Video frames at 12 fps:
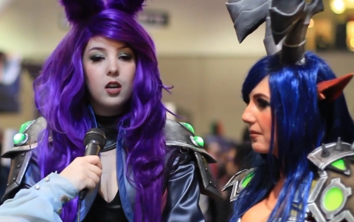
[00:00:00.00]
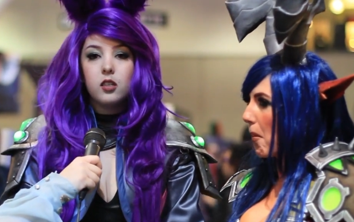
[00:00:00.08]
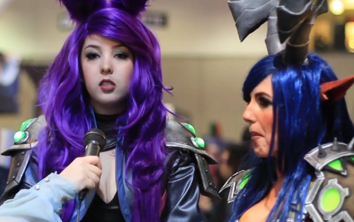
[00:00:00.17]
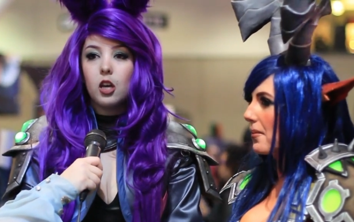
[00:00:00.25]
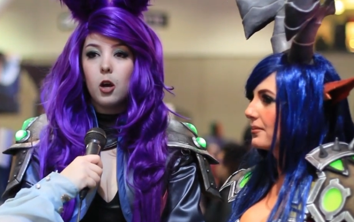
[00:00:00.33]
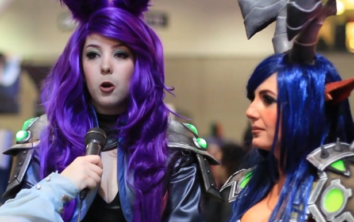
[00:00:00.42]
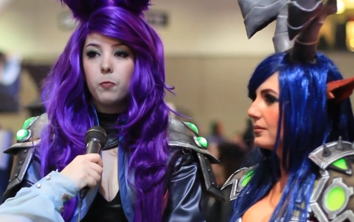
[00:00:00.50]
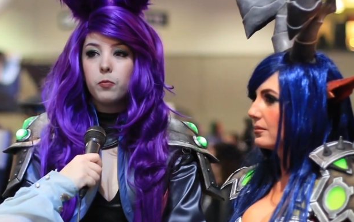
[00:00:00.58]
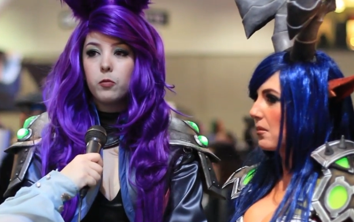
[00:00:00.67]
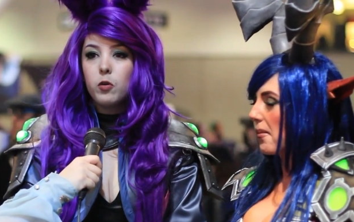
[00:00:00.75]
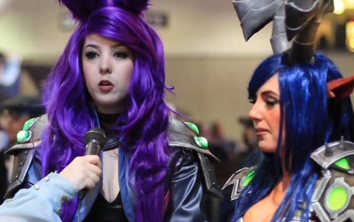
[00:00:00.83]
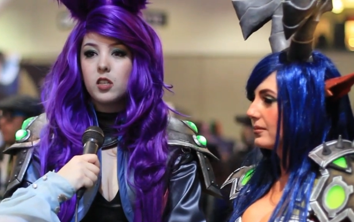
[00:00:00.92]
Speaker 1: so
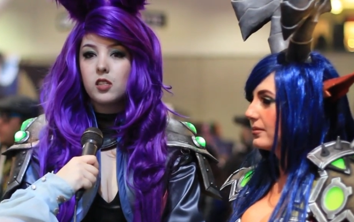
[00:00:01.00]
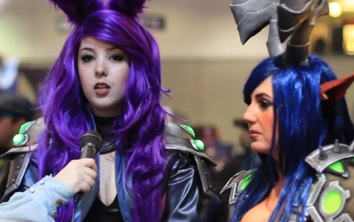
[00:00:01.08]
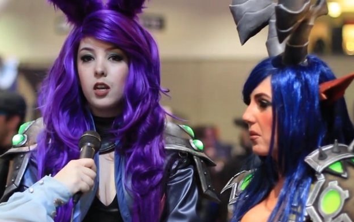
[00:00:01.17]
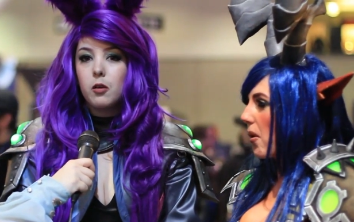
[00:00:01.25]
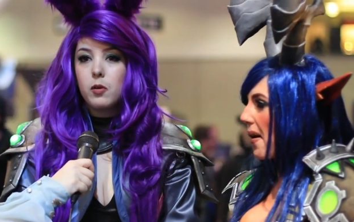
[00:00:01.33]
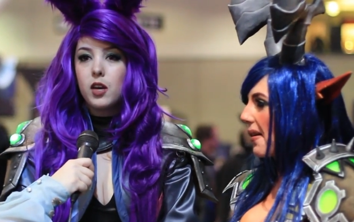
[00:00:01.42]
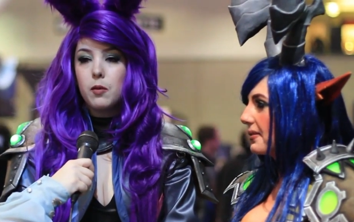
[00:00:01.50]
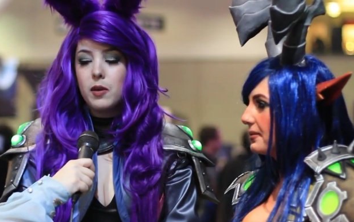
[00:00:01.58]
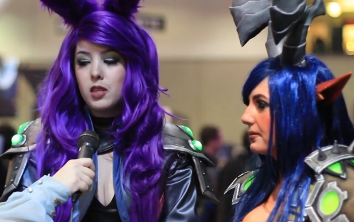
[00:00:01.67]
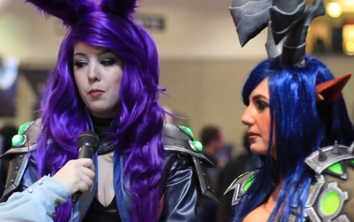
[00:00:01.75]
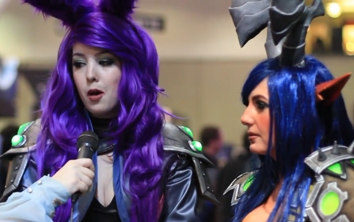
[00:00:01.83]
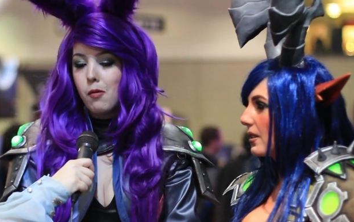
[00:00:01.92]
we just kind of, we kind of
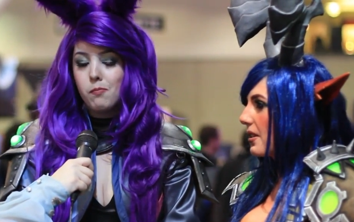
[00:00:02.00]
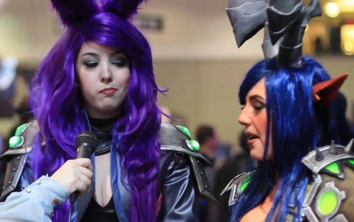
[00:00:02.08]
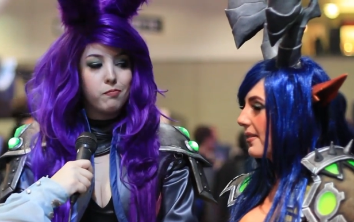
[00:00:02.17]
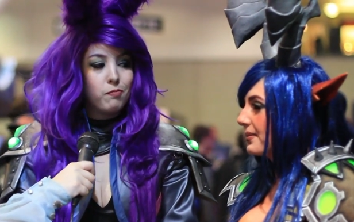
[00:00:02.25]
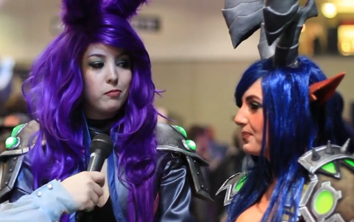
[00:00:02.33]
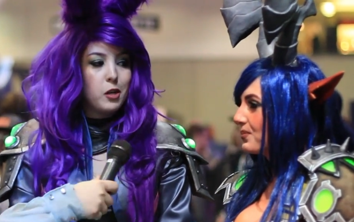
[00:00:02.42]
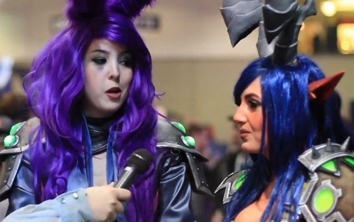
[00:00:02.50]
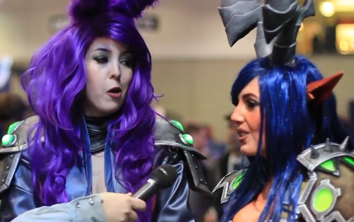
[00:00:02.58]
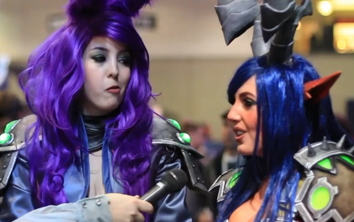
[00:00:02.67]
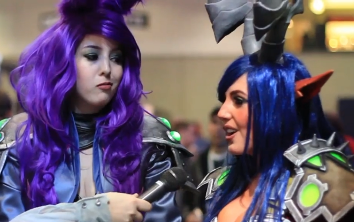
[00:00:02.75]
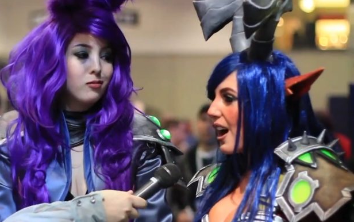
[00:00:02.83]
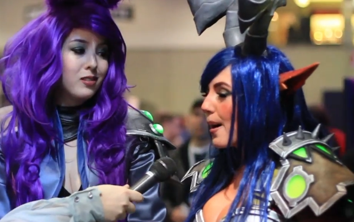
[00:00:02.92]
made them up, you know.
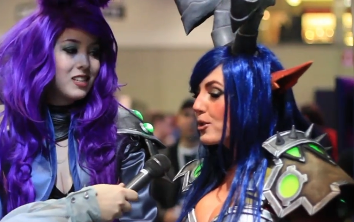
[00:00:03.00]
I'm a